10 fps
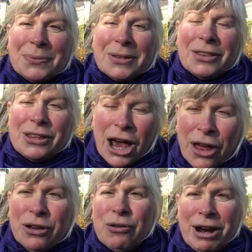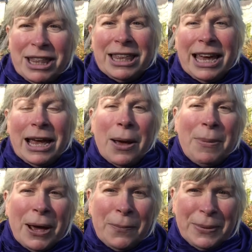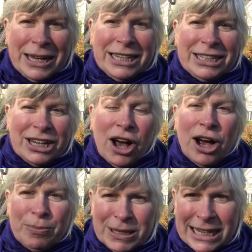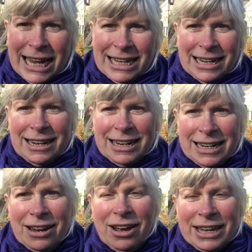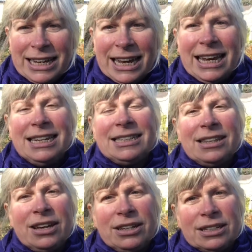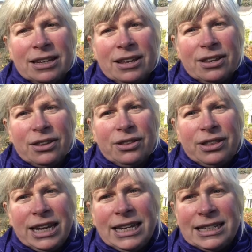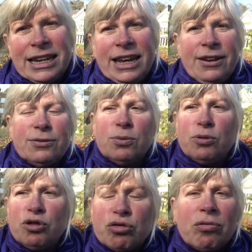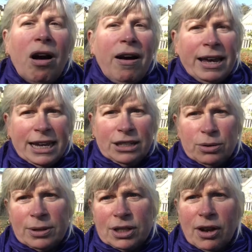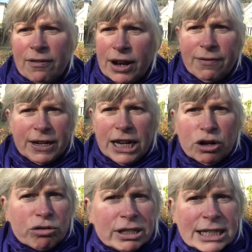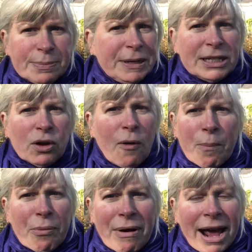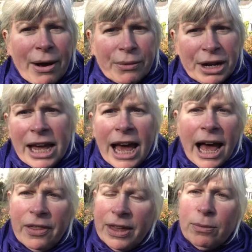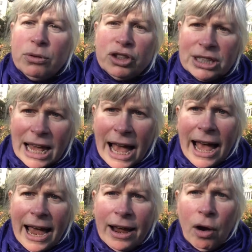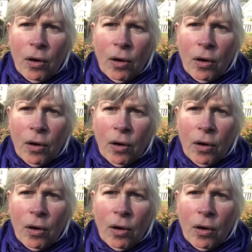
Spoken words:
The other great thing about beech I particularly like is that these leaves will dry into a sort of lovely crispy sort of brown, and they will just hang on